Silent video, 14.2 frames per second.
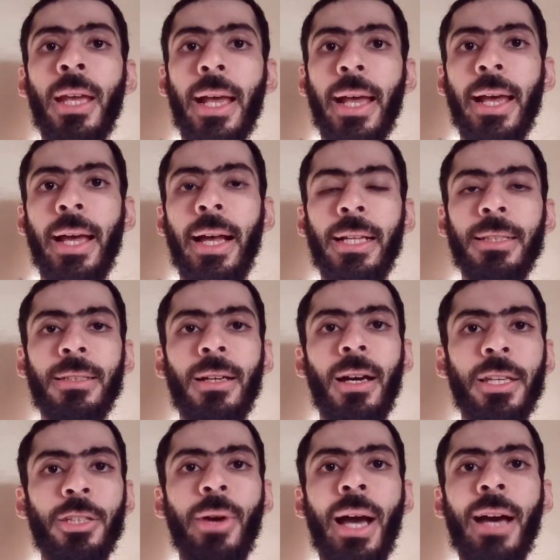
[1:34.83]
and
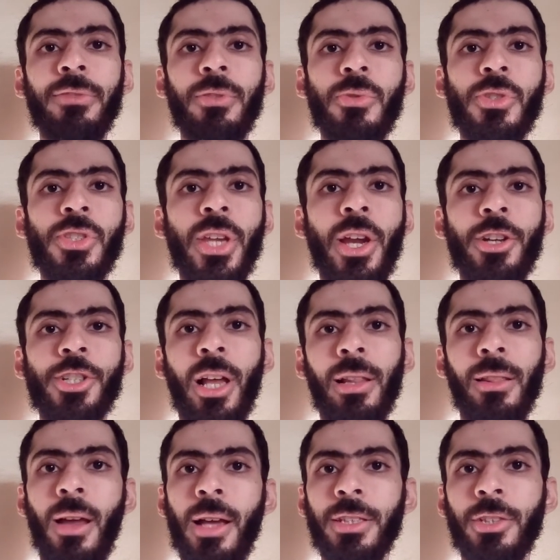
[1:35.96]
you have to search a
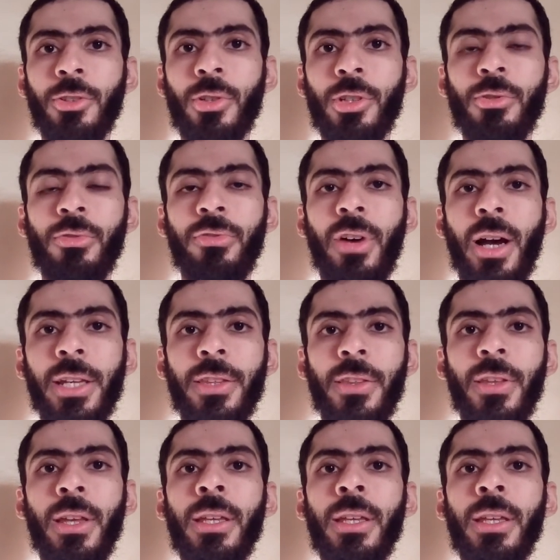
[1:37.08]
lot in order to find